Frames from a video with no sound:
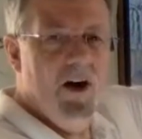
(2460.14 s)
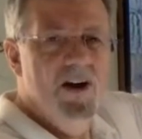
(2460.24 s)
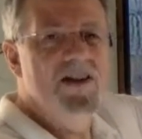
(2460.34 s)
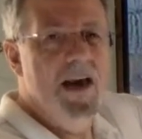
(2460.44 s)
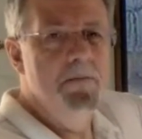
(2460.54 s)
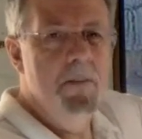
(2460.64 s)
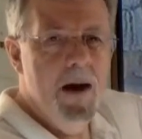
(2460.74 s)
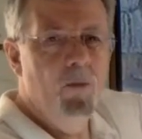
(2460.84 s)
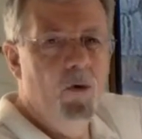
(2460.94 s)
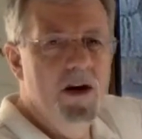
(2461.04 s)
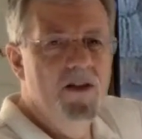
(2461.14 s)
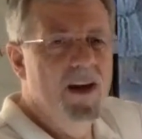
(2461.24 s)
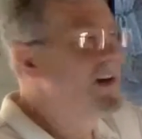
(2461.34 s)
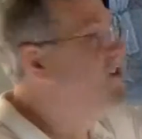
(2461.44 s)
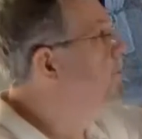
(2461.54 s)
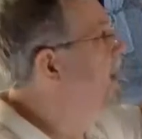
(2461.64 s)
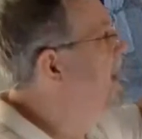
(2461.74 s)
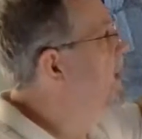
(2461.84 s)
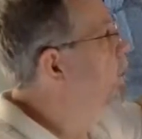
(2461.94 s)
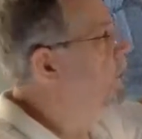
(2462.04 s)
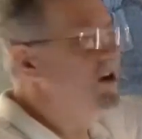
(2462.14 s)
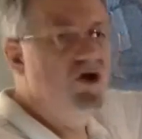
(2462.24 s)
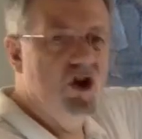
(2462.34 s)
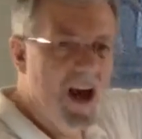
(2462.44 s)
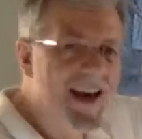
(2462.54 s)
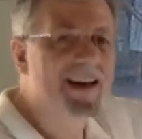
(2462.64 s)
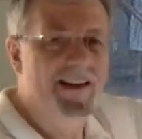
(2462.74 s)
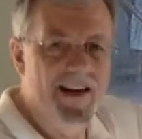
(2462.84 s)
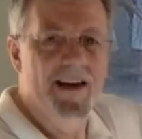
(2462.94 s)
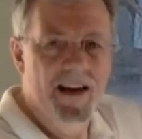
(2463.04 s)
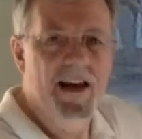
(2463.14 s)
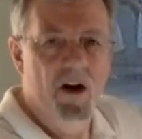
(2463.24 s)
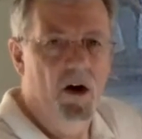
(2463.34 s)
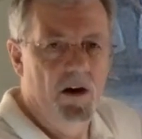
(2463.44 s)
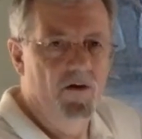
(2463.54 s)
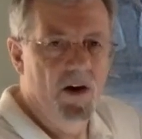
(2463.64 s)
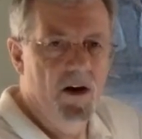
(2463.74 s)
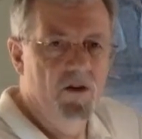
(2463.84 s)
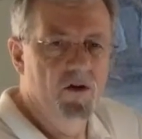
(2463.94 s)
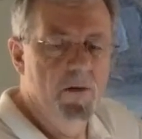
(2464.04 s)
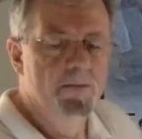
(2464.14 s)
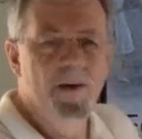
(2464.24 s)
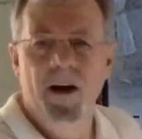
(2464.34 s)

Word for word: there is a memory that is being rejected in all of this.